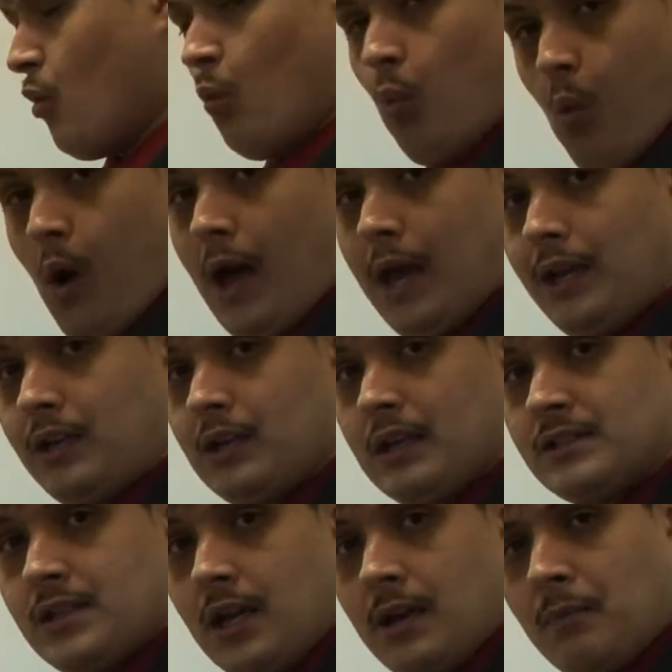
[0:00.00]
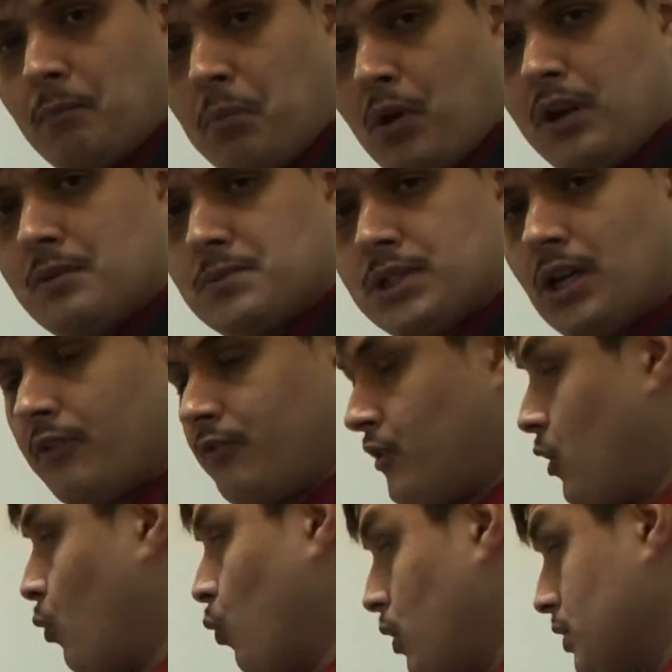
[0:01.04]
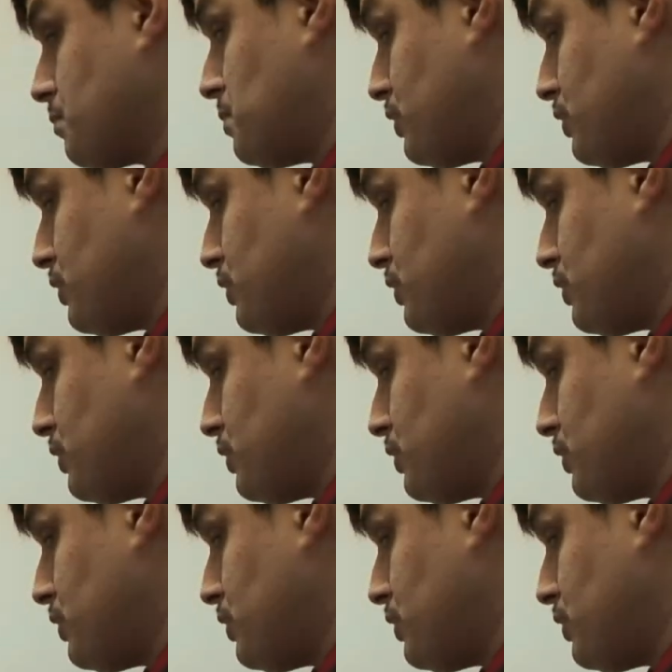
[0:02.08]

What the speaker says: White is going to put himself in a worse